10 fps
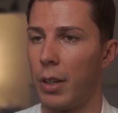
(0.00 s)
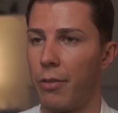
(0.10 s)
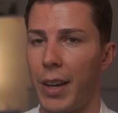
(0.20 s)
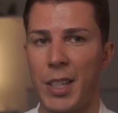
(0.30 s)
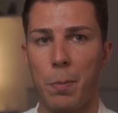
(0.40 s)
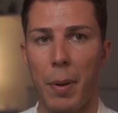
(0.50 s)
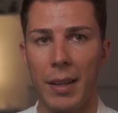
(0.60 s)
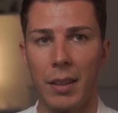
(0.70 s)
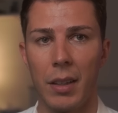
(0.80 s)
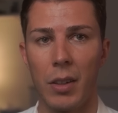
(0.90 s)

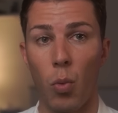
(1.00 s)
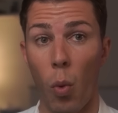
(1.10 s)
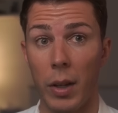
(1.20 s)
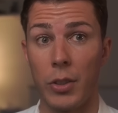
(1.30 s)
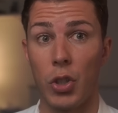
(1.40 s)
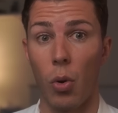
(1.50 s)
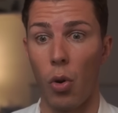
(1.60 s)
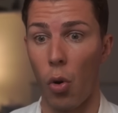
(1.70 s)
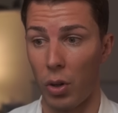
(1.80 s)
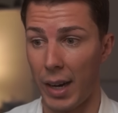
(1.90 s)
expanding one's
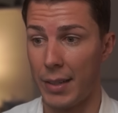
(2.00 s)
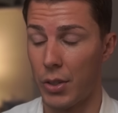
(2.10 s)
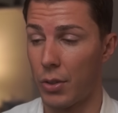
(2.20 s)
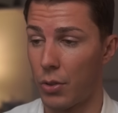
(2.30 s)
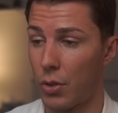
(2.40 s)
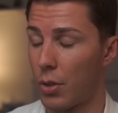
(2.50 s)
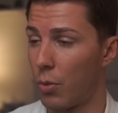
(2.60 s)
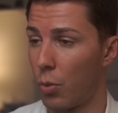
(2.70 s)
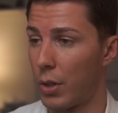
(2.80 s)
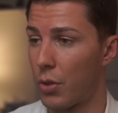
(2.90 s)
horizons,
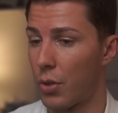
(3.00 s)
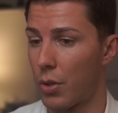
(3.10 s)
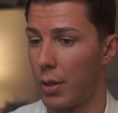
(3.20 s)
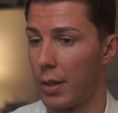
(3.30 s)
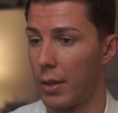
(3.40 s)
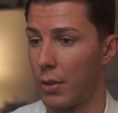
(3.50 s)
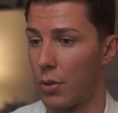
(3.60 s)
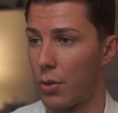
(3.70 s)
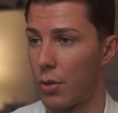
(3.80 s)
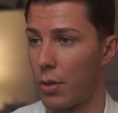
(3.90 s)
which
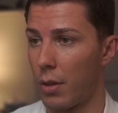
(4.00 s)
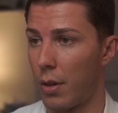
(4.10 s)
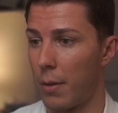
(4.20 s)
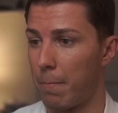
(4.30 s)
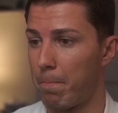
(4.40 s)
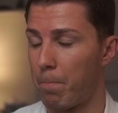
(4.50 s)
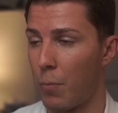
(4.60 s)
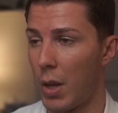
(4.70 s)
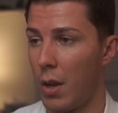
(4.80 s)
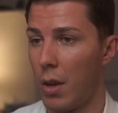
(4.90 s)
is
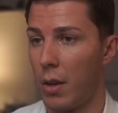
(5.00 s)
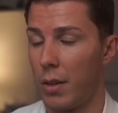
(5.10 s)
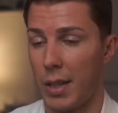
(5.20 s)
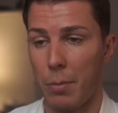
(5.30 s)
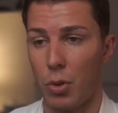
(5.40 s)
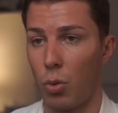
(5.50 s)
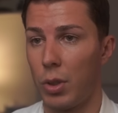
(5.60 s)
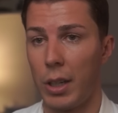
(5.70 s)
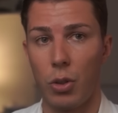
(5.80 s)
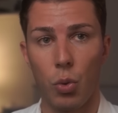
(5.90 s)

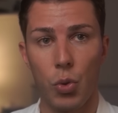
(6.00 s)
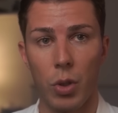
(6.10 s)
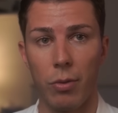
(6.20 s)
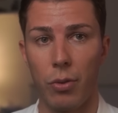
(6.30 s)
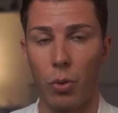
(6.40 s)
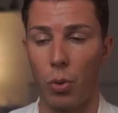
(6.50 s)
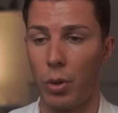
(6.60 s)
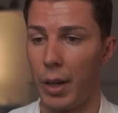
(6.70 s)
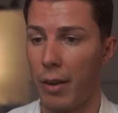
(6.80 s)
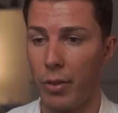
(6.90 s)
absolutely crucial
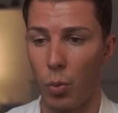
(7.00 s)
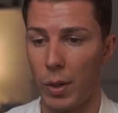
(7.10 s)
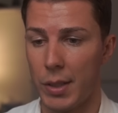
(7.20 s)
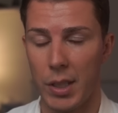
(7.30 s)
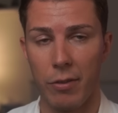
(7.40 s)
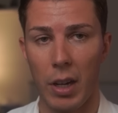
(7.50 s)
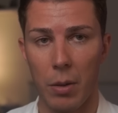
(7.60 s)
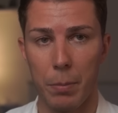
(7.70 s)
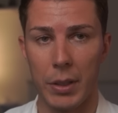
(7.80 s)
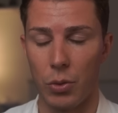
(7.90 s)
for everyone's
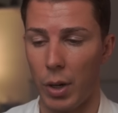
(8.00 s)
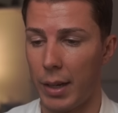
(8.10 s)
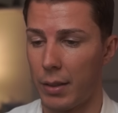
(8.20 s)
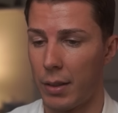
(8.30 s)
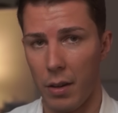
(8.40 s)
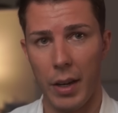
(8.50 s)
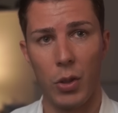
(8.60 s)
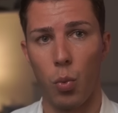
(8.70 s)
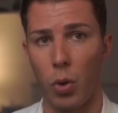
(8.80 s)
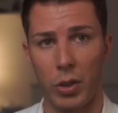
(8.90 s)
development, right?
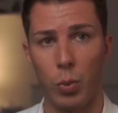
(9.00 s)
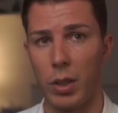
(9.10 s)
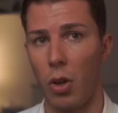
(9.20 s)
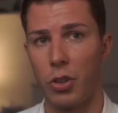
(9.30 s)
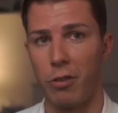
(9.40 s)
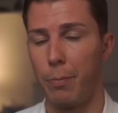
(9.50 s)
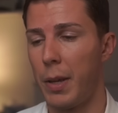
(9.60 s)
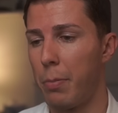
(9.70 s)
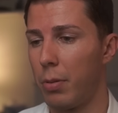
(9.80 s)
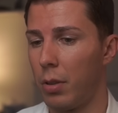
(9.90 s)
It worked with a lot of
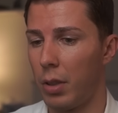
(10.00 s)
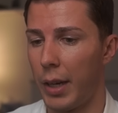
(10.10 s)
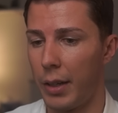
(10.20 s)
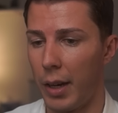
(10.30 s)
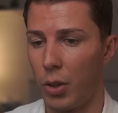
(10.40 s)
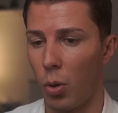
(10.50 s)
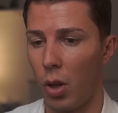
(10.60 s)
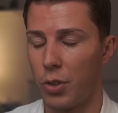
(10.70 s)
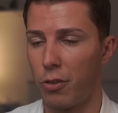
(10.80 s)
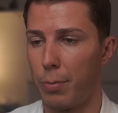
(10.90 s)
people. I know a
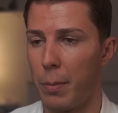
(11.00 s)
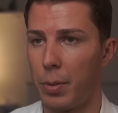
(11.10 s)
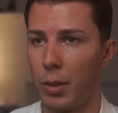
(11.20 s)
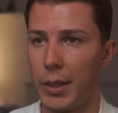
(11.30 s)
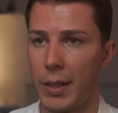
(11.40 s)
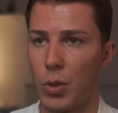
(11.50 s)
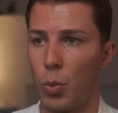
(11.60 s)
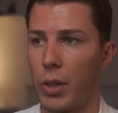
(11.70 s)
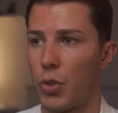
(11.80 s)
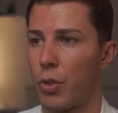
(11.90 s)
lot of people that
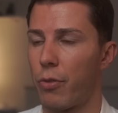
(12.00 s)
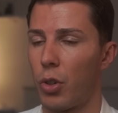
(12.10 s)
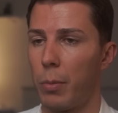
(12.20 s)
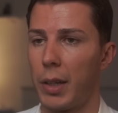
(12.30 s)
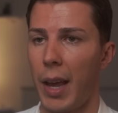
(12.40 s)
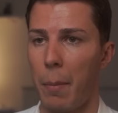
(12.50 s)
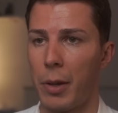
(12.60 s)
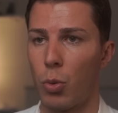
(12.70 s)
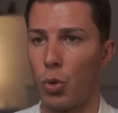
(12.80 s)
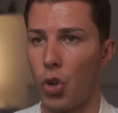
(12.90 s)
switched from a
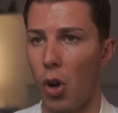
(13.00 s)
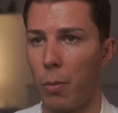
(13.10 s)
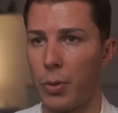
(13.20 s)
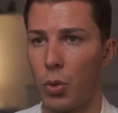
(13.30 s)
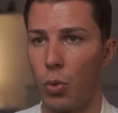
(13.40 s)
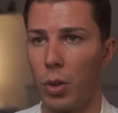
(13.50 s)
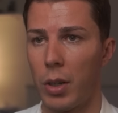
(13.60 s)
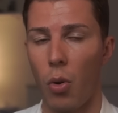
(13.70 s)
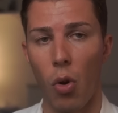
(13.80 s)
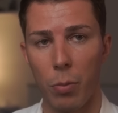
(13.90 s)
cabin crew job to
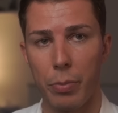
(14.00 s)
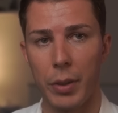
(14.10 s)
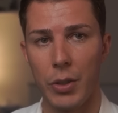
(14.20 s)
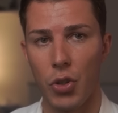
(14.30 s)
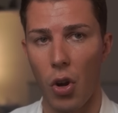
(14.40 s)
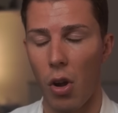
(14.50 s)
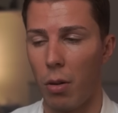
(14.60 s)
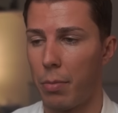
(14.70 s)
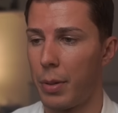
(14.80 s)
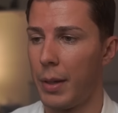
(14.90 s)
a corporate
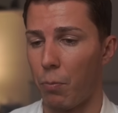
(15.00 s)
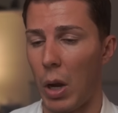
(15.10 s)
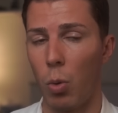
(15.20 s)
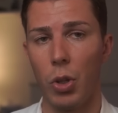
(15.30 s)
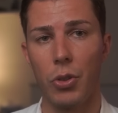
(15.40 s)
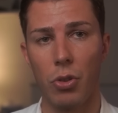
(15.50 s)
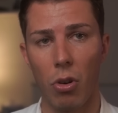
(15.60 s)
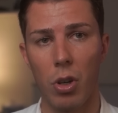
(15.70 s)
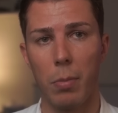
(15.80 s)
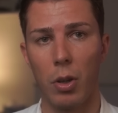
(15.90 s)
job. I will not
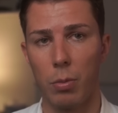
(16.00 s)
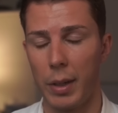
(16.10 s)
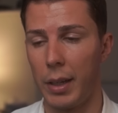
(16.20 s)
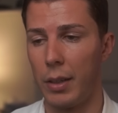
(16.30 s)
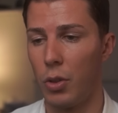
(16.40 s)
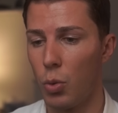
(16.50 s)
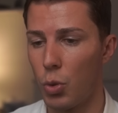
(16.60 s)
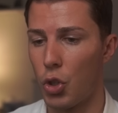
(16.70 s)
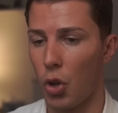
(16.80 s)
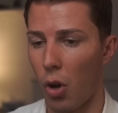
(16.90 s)
talk about my
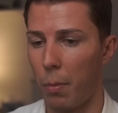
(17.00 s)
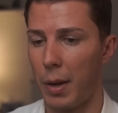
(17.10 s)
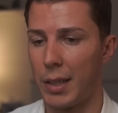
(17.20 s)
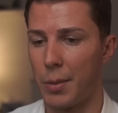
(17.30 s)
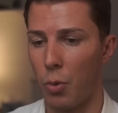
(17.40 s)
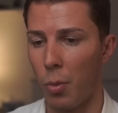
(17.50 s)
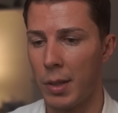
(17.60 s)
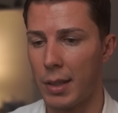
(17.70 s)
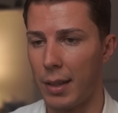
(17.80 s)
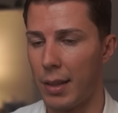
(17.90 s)
new job at the
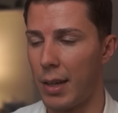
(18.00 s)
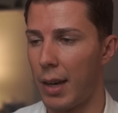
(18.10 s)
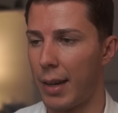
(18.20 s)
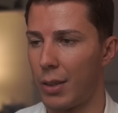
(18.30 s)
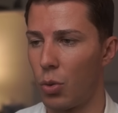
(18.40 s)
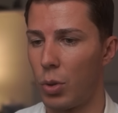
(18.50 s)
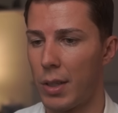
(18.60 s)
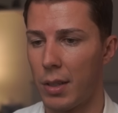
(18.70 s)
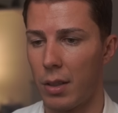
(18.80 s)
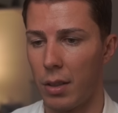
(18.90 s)
moment. I think I can do
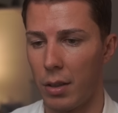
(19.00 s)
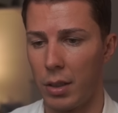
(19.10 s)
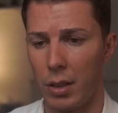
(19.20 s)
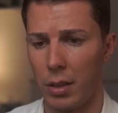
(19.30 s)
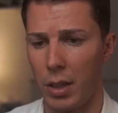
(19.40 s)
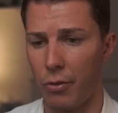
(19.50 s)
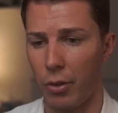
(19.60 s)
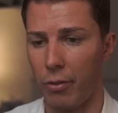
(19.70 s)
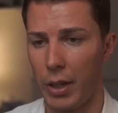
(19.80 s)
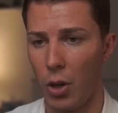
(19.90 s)
this in a
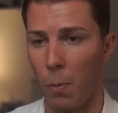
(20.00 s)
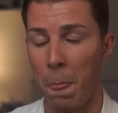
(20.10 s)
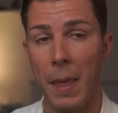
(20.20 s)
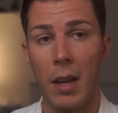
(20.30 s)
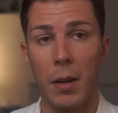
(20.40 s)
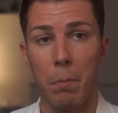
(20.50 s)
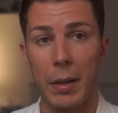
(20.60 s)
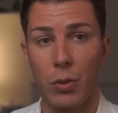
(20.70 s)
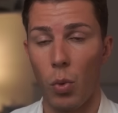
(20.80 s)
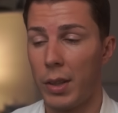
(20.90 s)
different video.
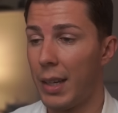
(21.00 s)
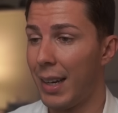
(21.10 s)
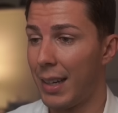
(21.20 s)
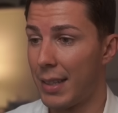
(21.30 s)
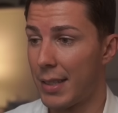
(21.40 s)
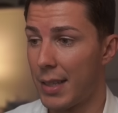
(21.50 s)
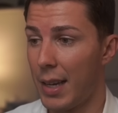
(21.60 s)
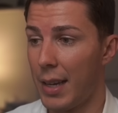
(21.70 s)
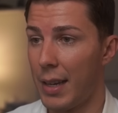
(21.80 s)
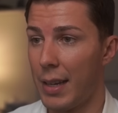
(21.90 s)
But one thing I can
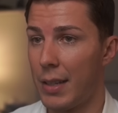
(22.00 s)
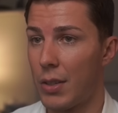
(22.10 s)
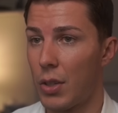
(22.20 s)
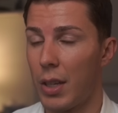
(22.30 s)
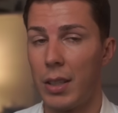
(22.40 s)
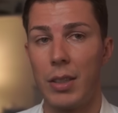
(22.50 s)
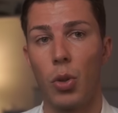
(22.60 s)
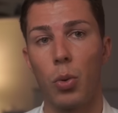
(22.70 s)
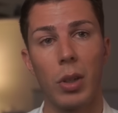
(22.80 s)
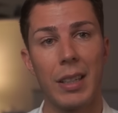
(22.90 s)
say, it's a
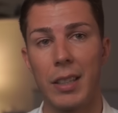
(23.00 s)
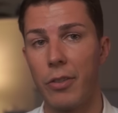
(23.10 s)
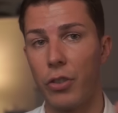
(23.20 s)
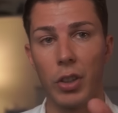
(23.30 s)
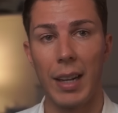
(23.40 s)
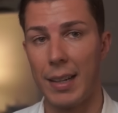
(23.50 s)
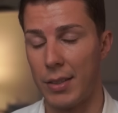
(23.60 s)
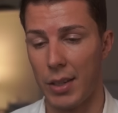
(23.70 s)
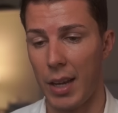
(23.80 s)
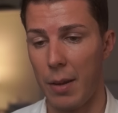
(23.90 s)
totally different
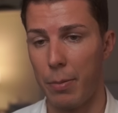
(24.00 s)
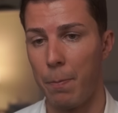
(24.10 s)
landscape.